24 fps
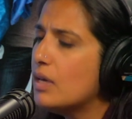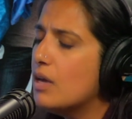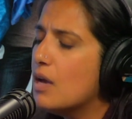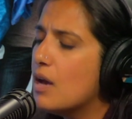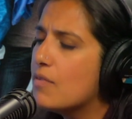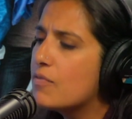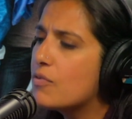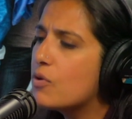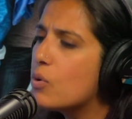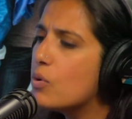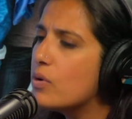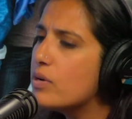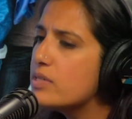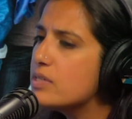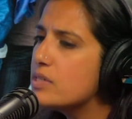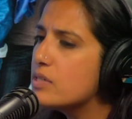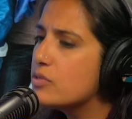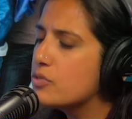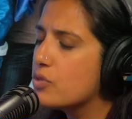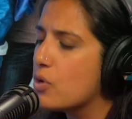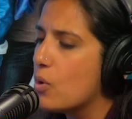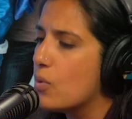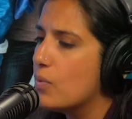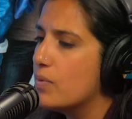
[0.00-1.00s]
Of course,
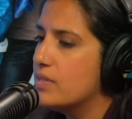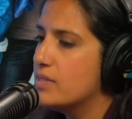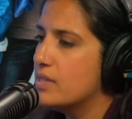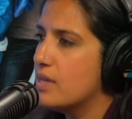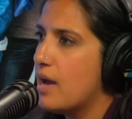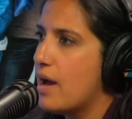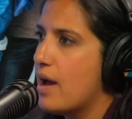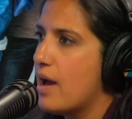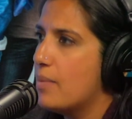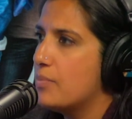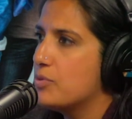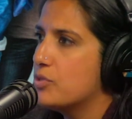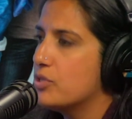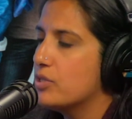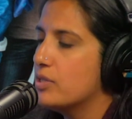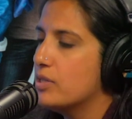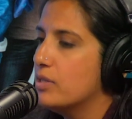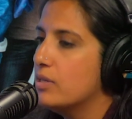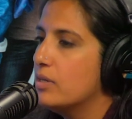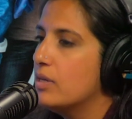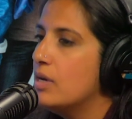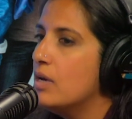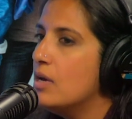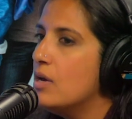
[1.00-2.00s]
there's always the
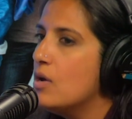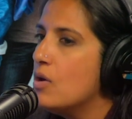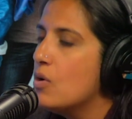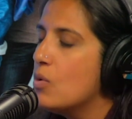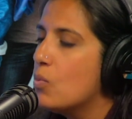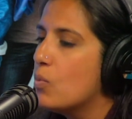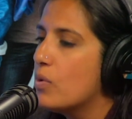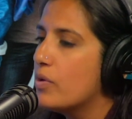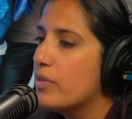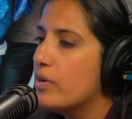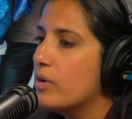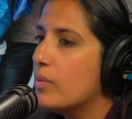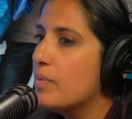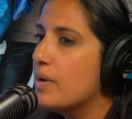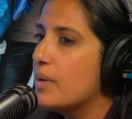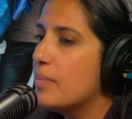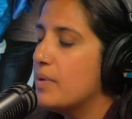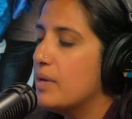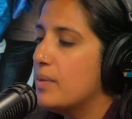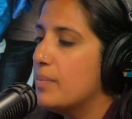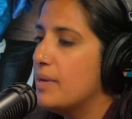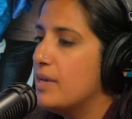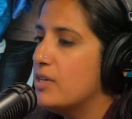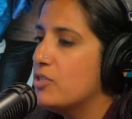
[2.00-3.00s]
option where there might
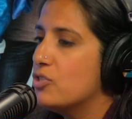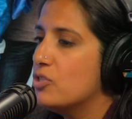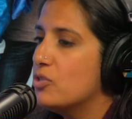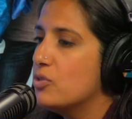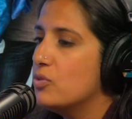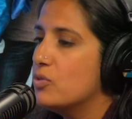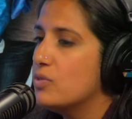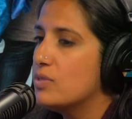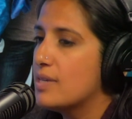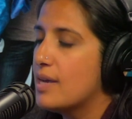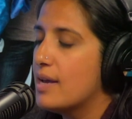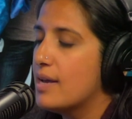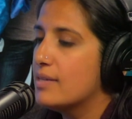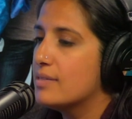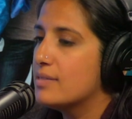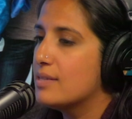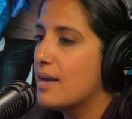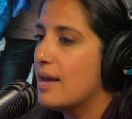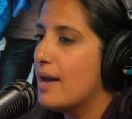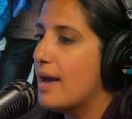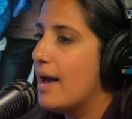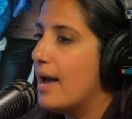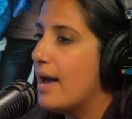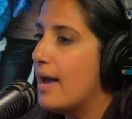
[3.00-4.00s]
be a patient who says,
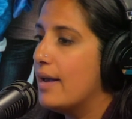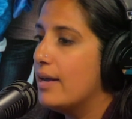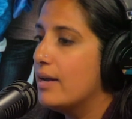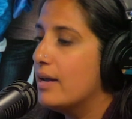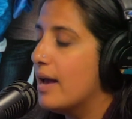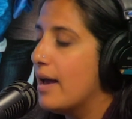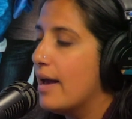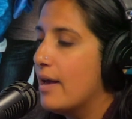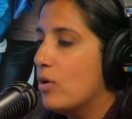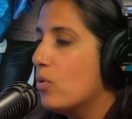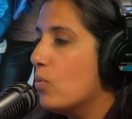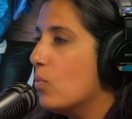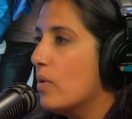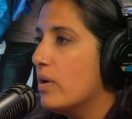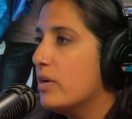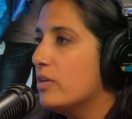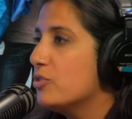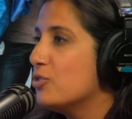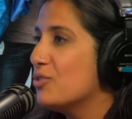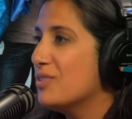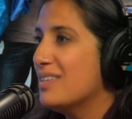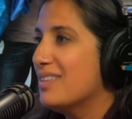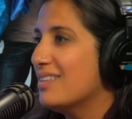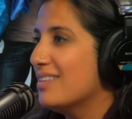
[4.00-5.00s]
I, I don't want to
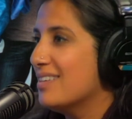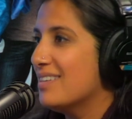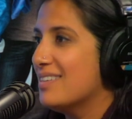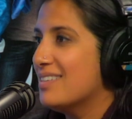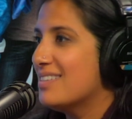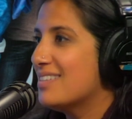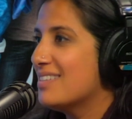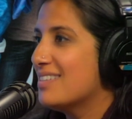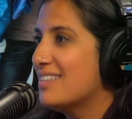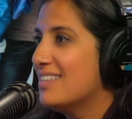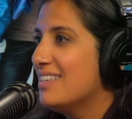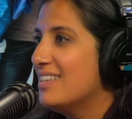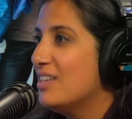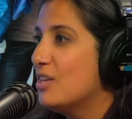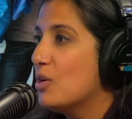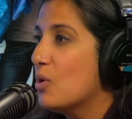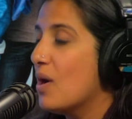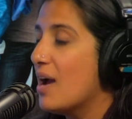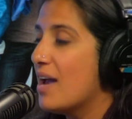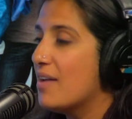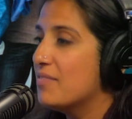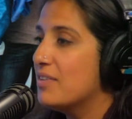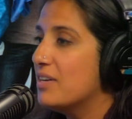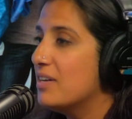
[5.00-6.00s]
treat this. Mm-hmm. You know,
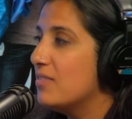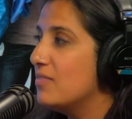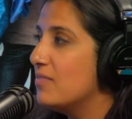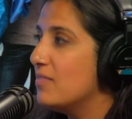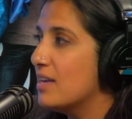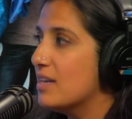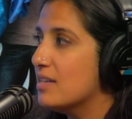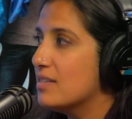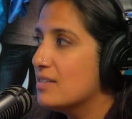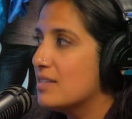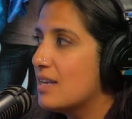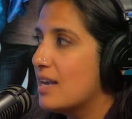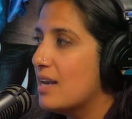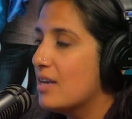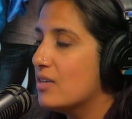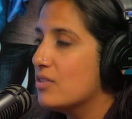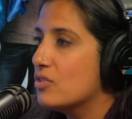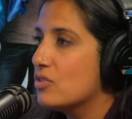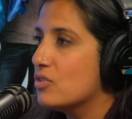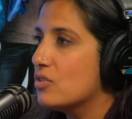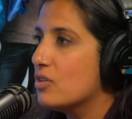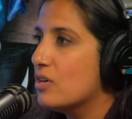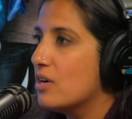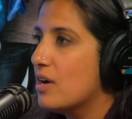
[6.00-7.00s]
I have an advanced
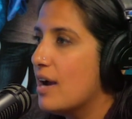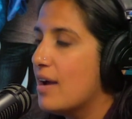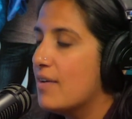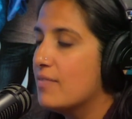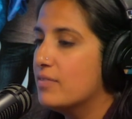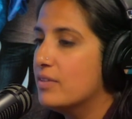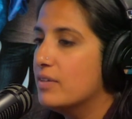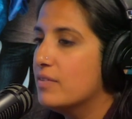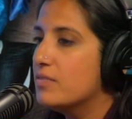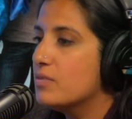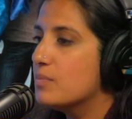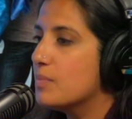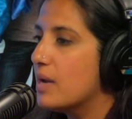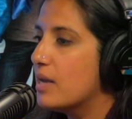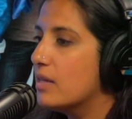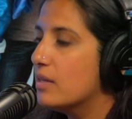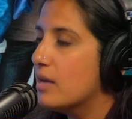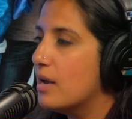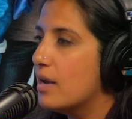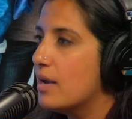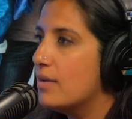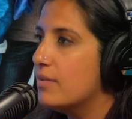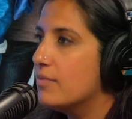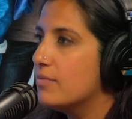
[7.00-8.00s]
cancer, I've lived my
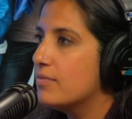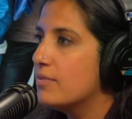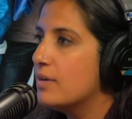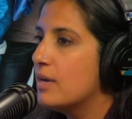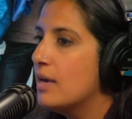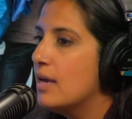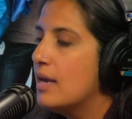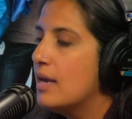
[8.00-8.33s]
life.